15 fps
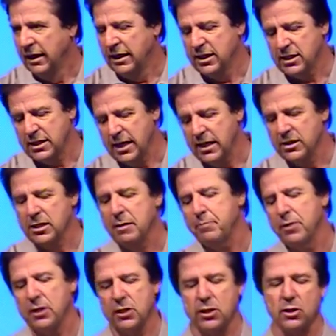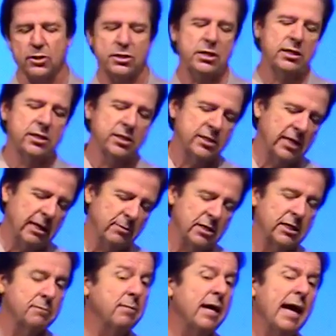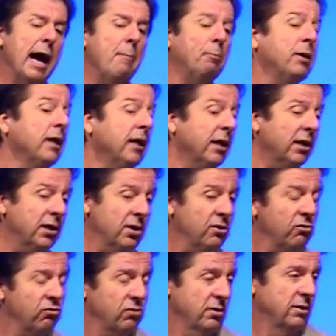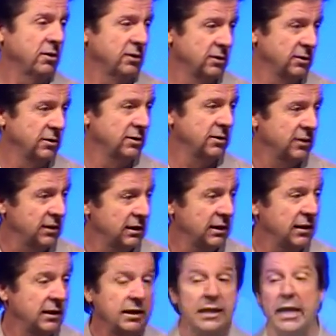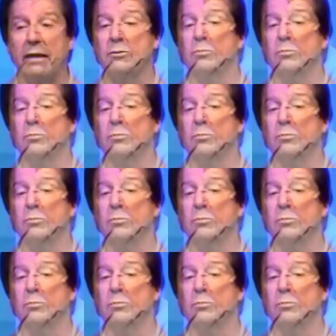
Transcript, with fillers: He stands up in his little seat this time and says, May I please have